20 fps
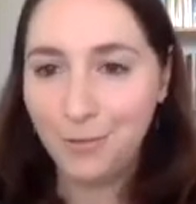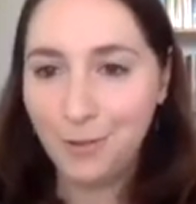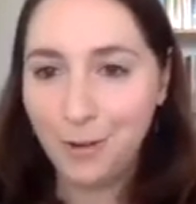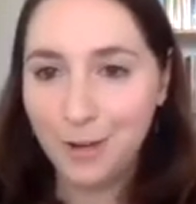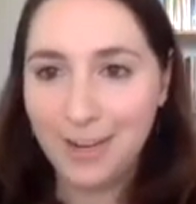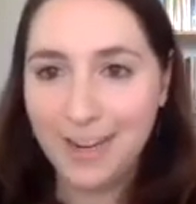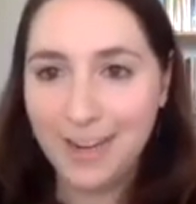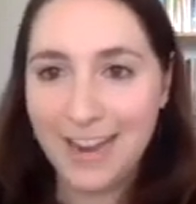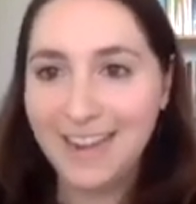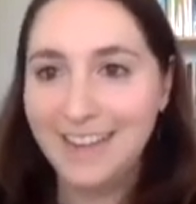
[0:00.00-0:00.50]

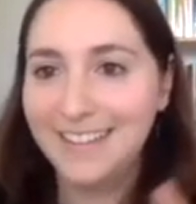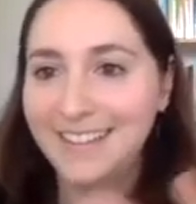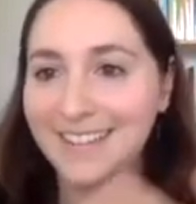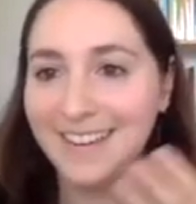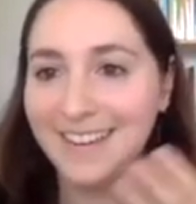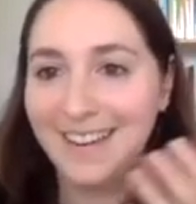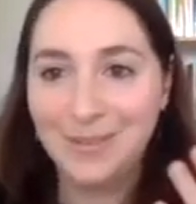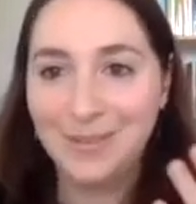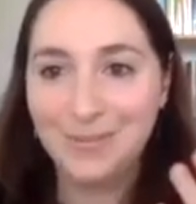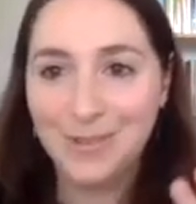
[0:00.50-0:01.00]
48.
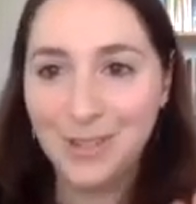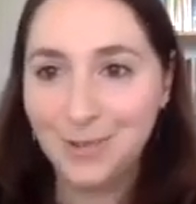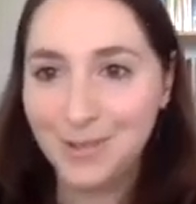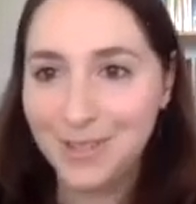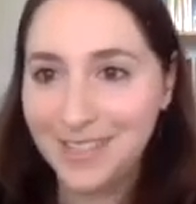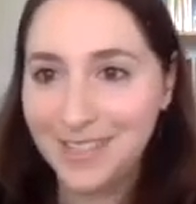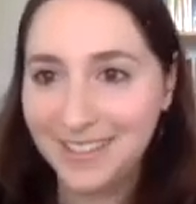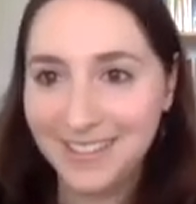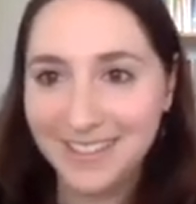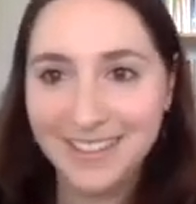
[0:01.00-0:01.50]
Um, she
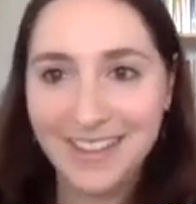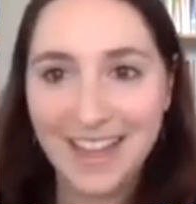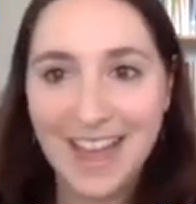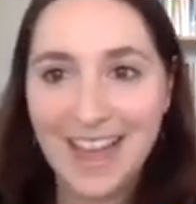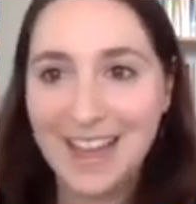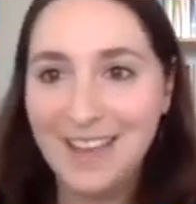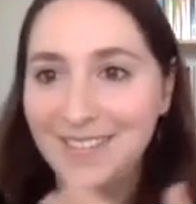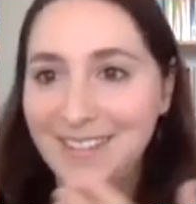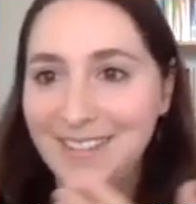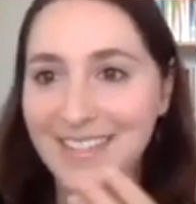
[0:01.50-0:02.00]
was still
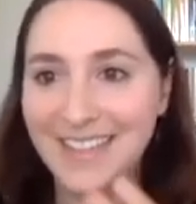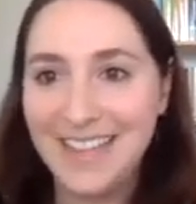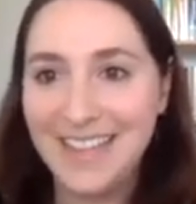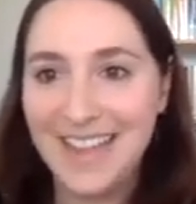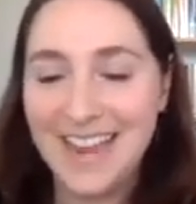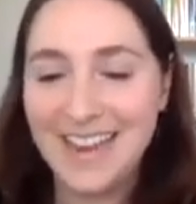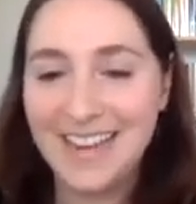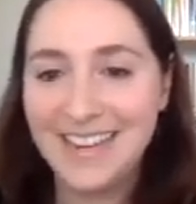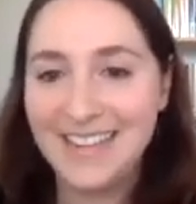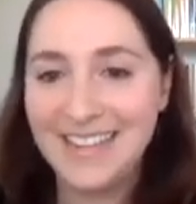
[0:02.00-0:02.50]
alive into the
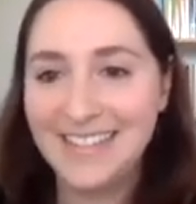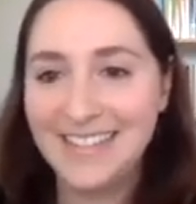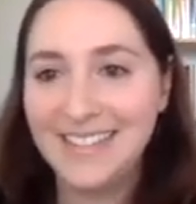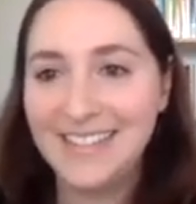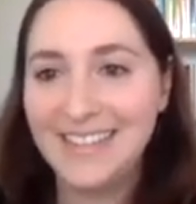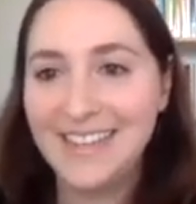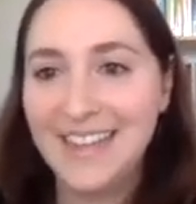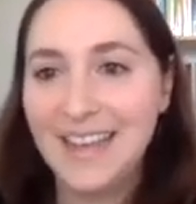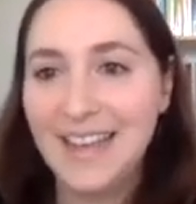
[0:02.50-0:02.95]
80s.